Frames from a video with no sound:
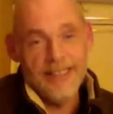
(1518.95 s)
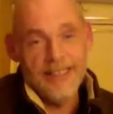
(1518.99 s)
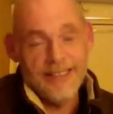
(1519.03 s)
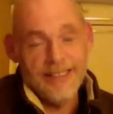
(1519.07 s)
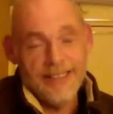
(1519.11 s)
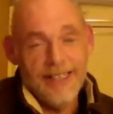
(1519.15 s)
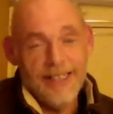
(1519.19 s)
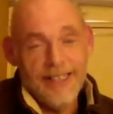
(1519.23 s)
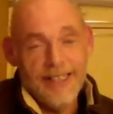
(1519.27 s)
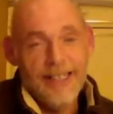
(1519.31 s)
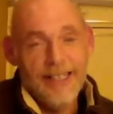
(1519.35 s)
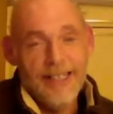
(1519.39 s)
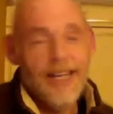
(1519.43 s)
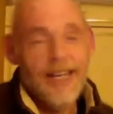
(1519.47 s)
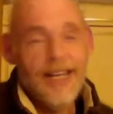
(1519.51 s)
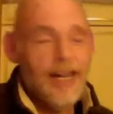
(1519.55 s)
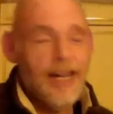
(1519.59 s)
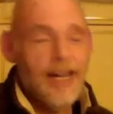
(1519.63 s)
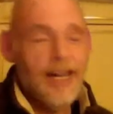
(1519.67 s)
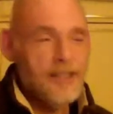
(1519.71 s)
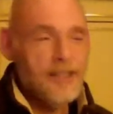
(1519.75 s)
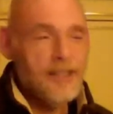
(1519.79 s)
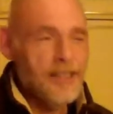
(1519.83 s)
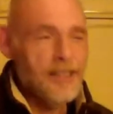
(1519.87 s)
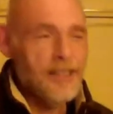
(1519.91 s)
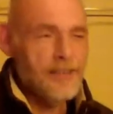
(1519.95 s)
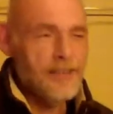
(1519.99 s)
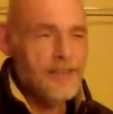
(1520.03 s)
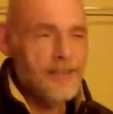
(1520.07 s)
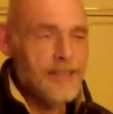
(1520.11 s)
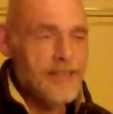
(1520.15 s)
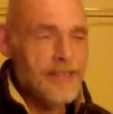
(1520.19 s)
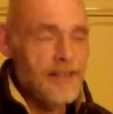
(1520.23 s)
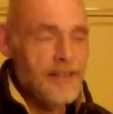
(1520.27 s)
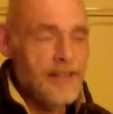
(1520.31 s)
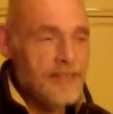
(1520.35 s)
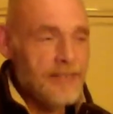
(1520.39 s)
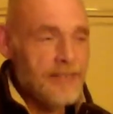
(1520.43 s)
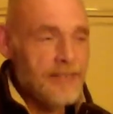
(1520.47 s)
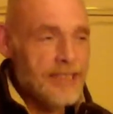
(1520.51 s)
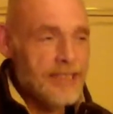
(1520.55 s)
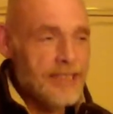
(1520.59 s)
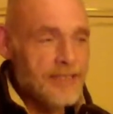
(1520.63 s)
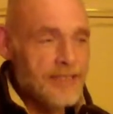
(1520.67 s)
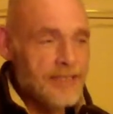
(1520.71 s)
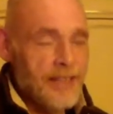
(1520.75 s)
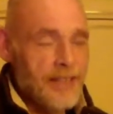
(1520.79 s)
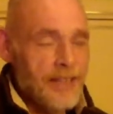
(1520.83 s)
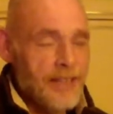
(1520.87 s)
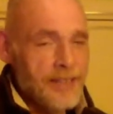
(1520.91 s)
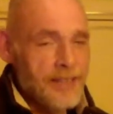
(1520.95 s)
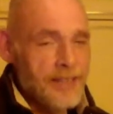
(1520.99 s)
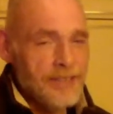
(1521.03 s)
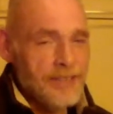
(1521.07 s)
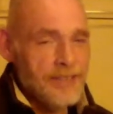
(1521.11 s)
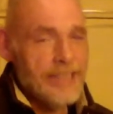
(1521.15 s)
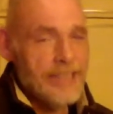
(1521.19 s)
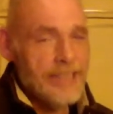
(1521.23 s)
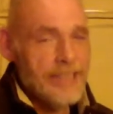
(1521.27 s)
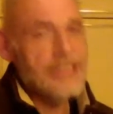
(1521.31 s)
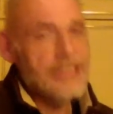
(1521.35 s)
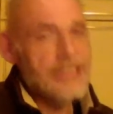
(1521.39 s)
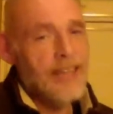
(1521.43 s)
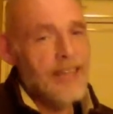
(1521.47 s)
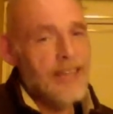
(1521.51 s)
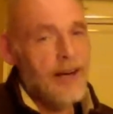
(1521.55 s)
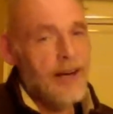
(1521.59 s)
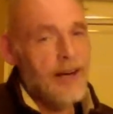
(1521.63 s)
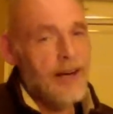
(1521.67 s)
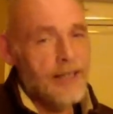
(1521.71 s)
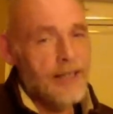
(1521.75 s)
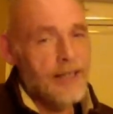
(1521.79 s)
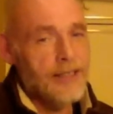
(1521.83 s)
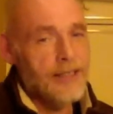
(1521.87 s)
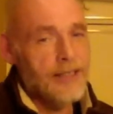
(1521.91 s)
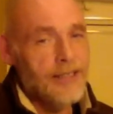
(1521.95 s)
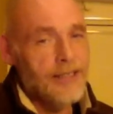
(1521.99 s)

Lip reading: I don't think about that. I haven't seen his. I think I've seen his dog.